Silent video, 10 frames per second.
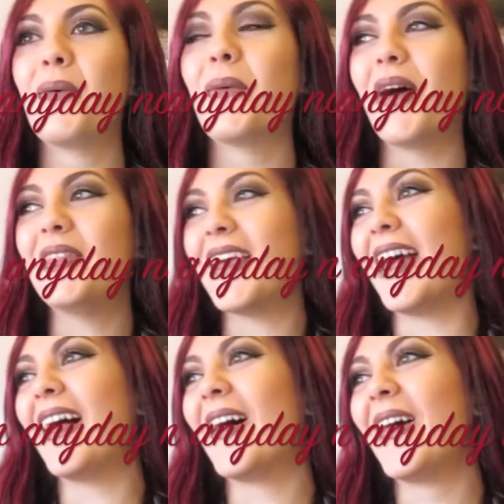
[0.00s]
What the
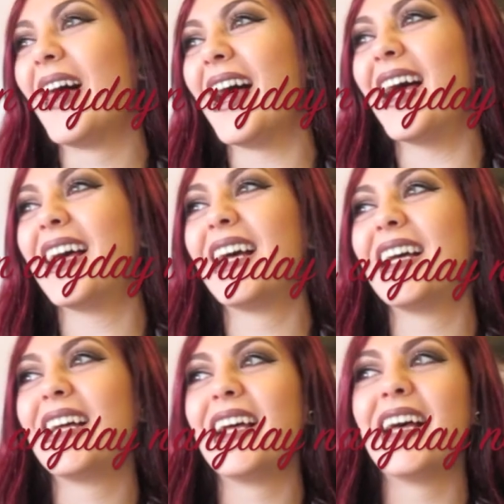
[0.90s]
hell?
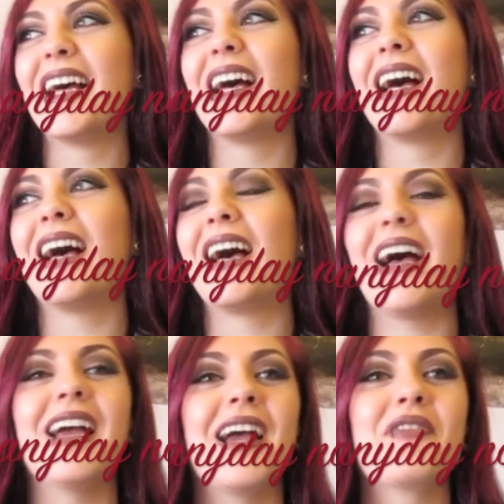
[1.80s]

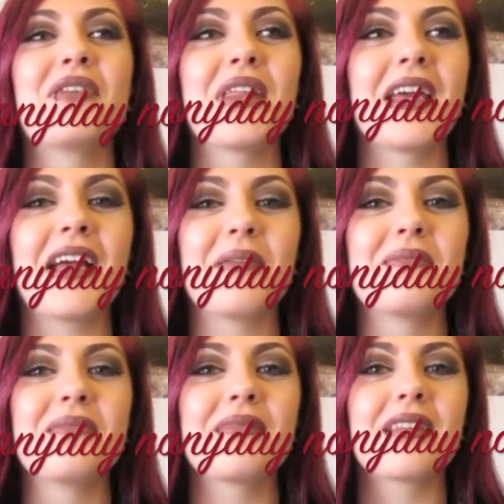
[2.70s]
I feel like
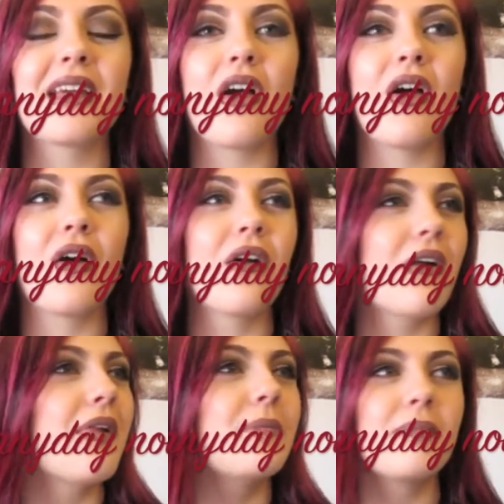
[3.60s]

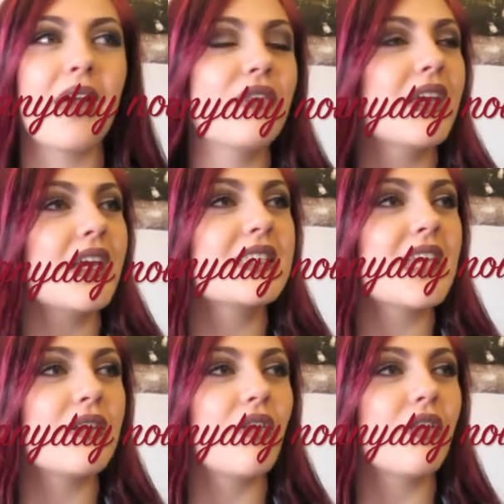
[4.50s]
I feel like I
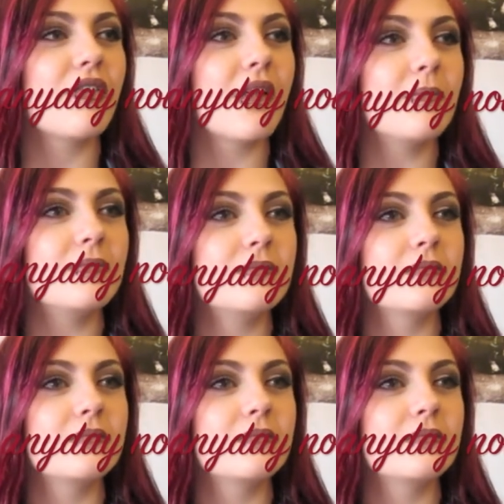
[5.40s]
said all of them.